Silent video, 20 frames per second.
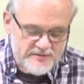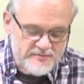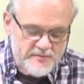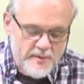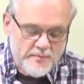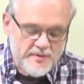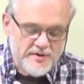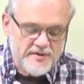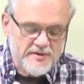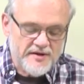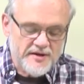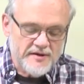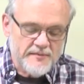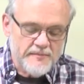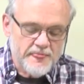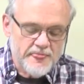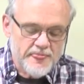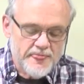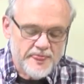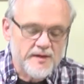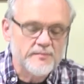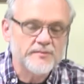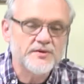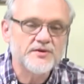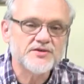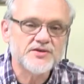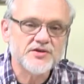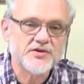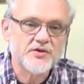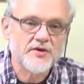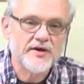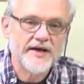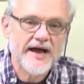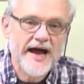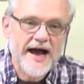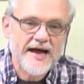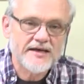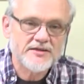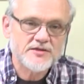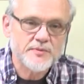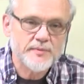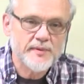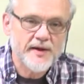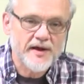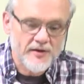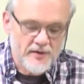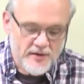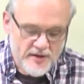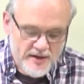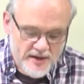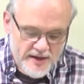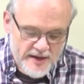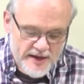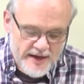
Remember the, the musical Godspell,